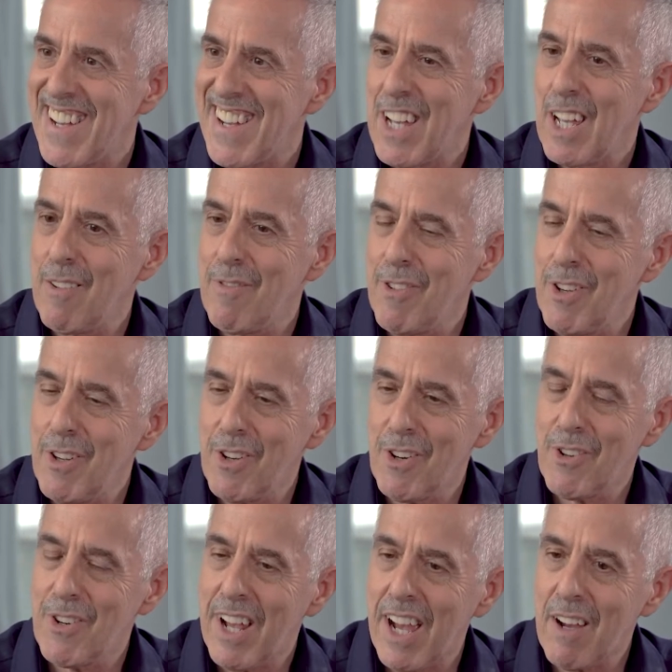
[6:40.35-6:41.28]
if you
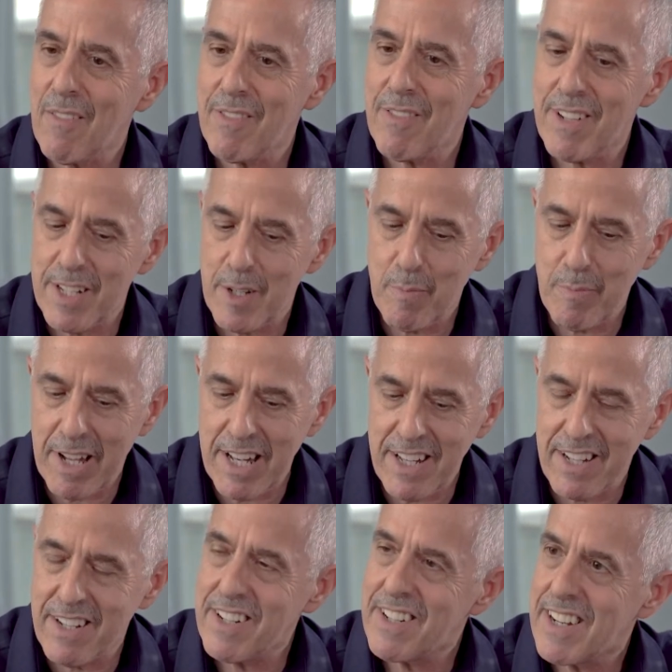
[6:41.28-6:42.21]
don't have
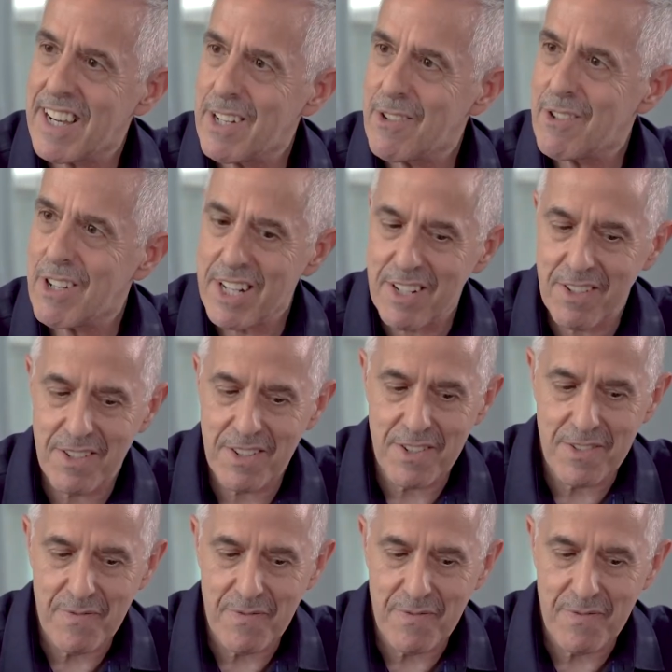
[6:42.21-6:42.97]
independent directors.